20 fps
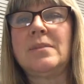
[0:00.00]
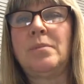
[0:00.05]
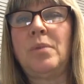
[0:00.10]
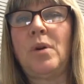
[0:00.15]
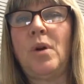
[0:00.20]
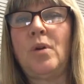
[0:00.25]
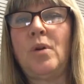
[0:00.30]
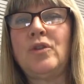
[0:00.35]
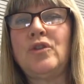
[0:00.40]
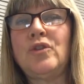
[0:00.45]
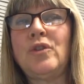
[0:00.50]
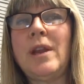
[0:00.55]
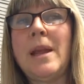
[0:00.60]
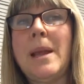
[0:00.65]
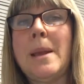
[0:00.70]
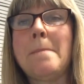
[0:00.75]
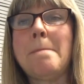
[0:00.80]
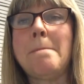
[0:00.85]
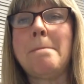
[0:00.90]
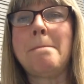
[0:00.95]
of
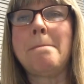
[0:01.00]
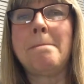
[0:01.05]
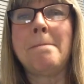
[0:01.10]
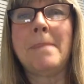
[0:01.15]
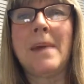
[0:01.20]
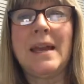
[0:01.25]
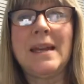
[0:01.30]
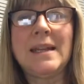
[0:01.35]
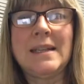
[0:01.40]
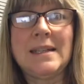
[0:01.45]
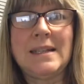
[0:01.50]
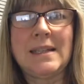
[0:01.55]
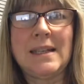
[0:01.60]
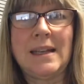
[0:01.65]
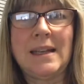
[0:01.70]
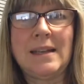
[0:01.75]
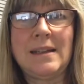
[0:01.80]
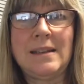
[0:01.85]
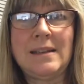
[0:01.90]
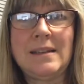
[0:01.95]
poetry,
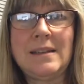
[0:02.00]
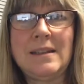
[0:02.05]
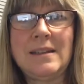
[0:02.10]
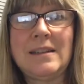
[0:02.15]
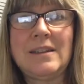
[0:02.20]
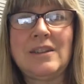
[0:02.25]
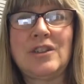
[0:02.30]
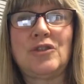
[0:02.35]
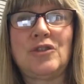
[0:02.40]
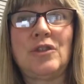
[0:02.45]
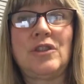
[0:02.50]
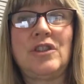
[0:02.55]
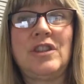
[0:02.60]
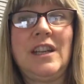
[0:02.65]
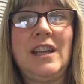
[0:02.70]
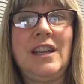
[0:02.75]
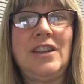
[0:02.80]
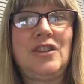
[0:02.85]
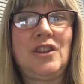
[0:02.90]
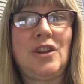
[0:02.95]
medicine,
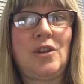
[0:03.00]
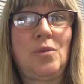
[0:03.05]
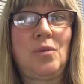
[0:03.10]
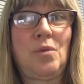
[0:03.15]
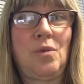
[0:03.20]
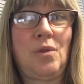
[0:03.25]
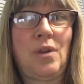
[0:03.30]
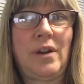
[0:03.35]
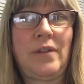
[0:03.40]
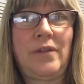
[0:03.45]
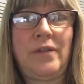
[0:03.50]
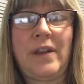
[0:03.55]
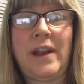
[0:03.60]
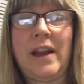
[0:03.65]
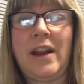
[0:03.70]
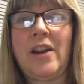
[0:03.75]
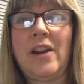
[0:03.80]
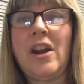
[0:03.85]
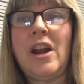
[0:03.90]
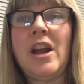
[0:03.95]
strategic
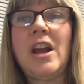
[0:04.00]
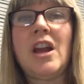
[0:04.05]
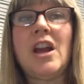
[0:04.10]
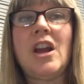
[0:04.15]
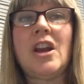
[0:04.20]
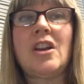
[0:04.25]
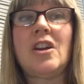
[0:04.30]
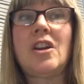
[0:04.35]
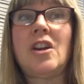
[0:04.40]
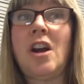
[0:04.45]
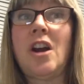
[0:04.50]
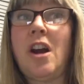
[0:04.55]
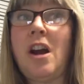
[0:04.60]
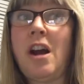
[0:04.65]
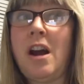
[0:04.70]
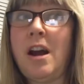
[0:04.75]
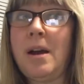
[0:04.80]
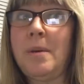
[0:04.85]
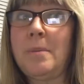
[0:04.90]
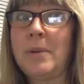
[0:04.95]
warfare,
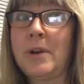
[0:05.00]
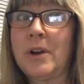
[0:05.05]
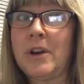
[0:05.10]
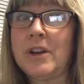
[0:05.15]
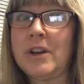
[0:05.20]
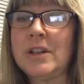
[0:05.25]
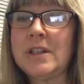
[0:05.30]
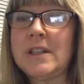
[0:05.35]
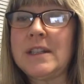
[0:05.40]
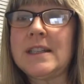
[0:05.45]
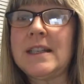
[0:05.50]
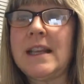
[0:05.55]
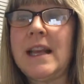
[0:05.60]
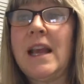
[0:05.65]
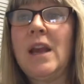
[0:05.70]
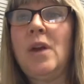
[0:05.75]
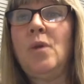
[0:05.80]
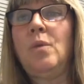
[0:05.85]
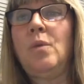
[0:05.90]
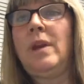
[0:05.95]
commerce,
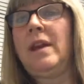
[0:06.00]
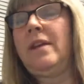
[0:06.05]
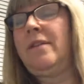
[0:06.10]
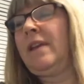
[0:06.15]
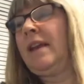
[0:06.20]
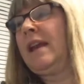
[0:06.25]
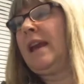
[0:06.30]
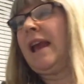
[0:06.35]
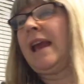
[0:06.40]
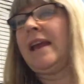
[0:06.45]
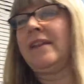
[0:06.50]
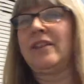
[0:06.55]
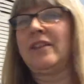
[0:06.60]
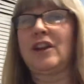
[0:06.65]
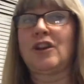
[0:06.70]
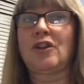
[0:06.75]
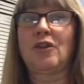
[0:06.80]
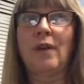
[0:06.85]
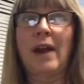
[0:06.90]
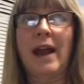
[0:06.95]
weaving, and
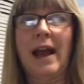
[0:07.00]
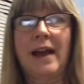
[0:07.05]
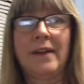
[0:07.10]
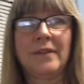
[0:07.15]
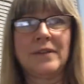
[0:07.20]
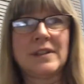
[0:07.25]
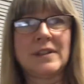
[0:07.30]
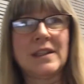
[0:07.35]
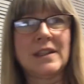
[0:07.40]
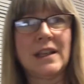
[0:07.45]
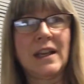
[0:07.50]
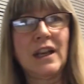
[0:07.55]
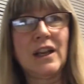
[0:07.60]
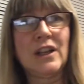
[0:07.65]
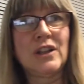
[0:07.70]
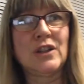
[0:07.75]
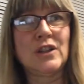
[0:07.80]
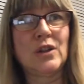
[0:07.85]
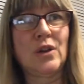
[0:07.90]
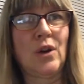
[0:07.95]
the crafts.
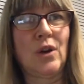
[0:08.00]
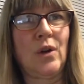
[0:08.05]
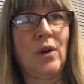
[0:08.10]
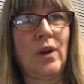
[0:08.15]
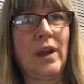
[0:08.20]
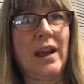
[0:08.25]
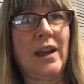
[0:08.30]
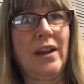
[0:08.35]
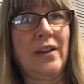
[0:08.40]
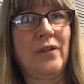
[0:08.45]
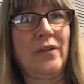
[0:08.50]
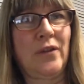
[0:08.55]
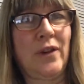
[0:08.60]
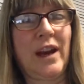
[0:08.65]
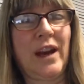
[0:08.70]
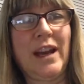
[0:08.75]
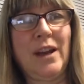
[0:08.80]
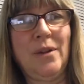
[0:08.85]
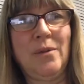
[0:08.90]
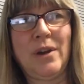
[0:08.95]
So for
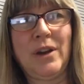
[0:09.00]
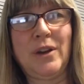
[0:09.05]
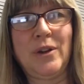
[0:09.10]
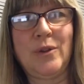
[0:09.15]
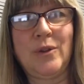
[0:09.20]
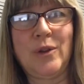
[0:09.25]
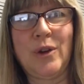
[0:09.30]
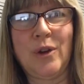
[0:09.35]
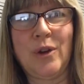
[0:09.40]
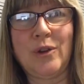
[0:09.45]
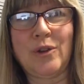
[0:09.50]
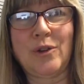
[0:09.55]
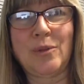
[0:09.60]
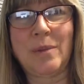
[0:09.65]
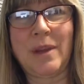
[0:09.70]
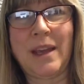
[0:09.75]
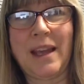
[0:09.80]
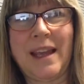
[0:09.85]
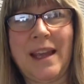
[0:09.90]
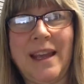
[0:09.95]
anyone who knows
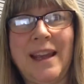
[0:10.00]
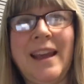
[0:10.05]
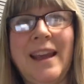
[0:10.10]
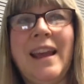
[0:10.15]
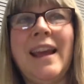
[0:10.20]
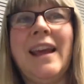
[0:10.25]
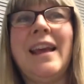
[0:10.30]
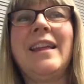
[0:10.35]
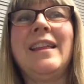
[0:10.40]
me,